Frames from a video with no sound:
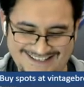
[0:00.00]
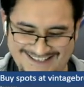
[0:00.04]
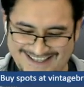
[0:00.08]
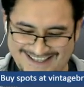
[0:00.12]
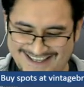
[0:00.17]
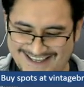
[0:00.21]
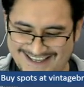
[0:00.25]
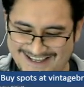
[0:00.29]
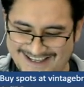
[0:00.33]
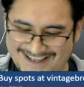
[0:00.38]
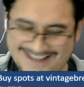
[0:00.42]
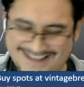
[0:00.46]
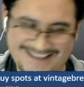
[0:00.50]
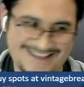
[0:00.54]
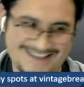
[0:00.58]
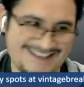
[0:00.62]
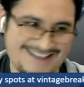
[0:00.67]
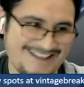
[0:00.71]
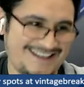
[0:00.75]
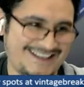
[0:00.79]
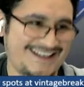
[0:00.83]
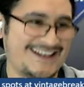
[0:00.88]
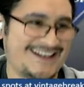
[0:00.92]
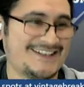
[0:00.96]
Very
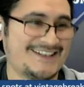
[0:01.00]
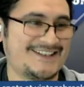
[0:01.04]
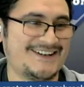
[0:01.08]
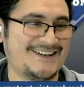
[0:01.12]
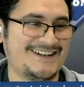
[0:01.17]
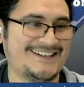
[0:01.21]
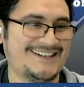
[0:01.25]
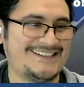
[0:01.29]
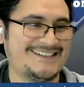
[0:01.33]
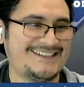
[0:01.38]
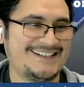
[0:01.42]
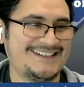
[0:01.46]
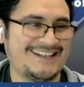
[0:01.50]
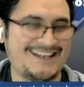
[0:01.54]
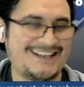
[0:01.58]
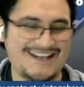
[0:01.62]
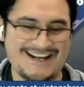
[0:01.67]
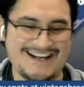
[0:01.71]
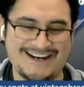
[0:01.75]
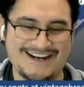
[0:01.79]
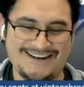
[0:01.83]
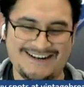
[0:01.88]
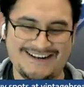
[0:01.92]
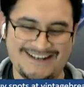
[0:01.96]
nice. That to
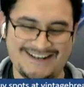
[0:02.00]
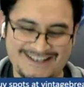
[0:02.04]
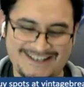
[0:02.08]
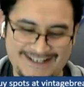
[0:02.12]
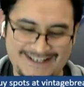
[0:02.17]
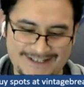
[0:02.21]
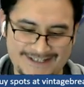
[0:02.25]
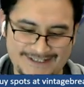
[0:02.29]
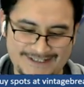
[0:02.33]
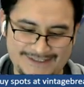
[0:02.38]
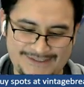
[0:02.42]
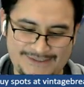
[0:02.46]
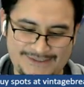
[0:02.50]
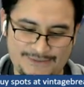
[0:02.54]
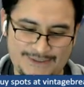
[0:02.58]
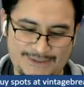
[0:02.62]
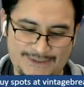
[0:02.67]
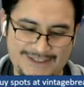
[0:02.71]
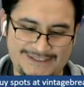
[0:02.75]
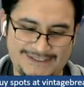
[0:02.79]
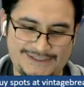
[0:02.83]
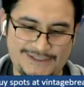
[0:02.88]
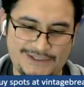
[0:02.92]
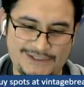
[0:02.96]
Gary.
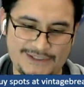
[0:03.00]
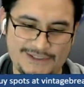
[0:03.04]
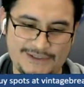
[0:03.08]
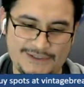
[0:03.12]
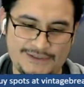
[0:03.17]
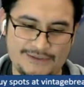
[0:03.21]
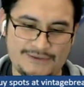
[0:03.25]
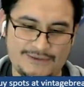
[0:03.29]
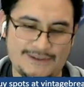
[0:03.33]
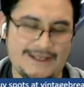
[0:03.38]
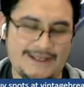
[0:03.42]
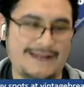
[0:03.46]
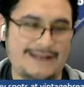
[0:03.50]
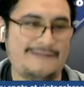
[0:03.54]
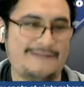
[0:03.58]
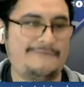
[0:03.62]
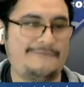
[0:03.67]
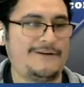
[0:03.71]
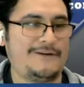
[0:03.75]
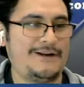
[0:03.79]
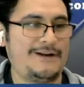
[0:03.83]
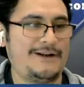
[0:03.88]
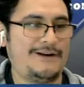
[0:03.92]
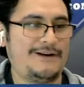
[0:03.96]
22. I don't know
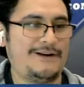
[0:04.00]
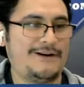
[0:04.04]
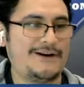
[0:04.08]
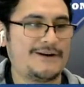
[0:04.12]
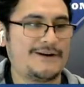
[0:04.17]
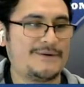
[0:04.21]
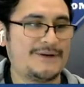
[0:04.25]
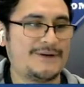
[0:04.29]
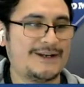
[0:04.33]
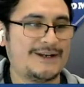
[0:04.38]
he's on the phone He